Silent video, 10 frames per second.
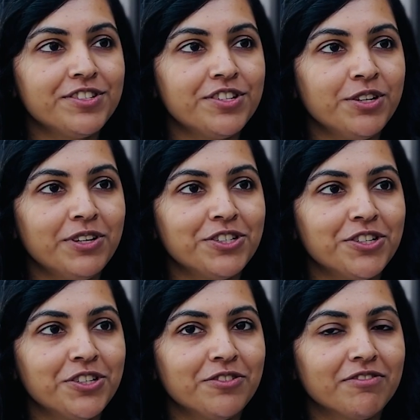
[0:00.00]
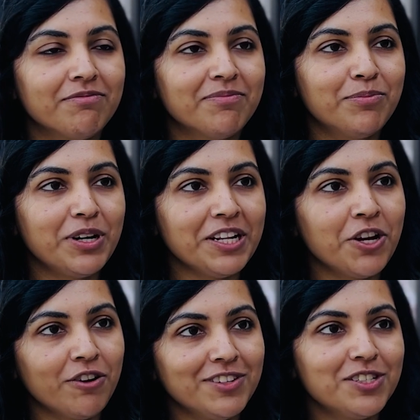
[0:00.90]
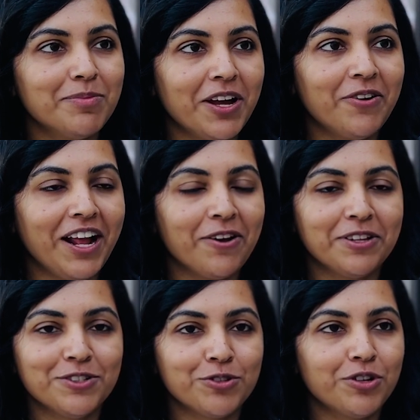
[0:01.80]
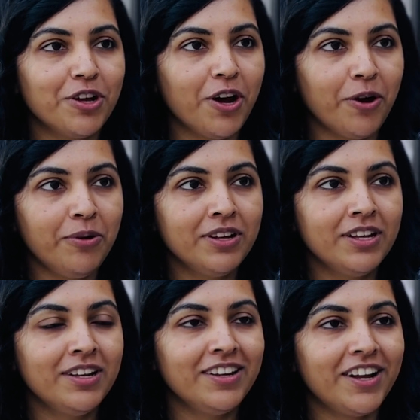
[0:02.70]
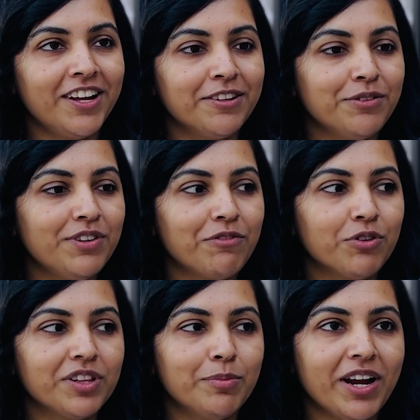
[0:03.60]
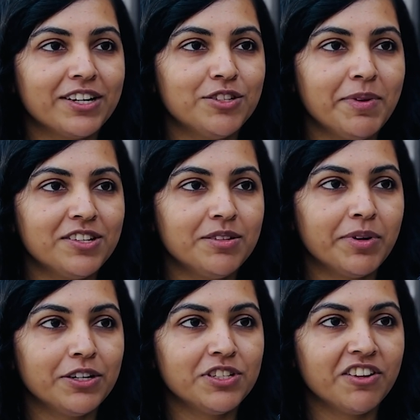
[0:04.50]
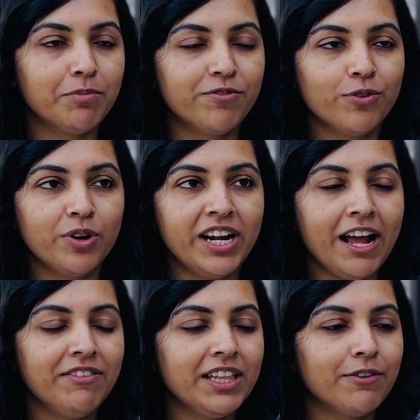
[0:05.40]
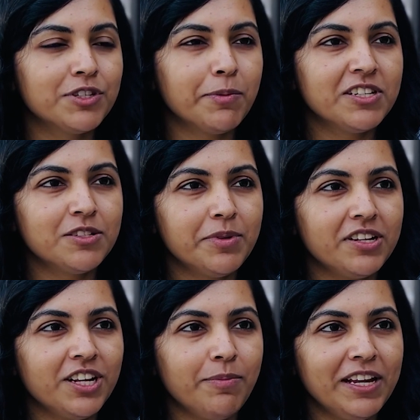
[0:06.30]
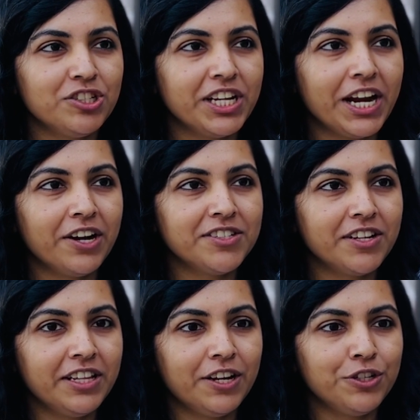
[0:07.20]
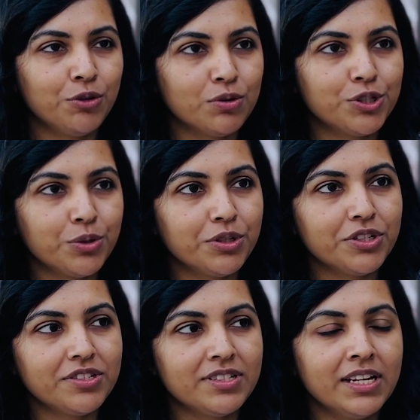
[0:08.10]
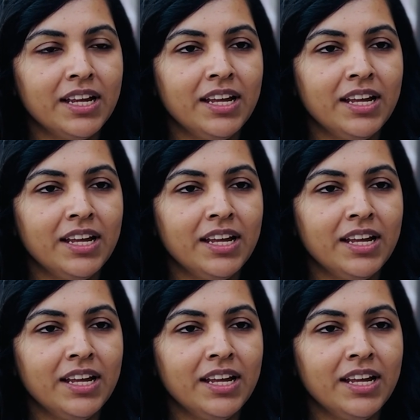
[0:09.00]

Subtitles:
as a new intern, you're pretty nervous about how things are going to go. You've never really practiced medicine by yourself before, and having that responsibility of patient care suddenly on your shoulders,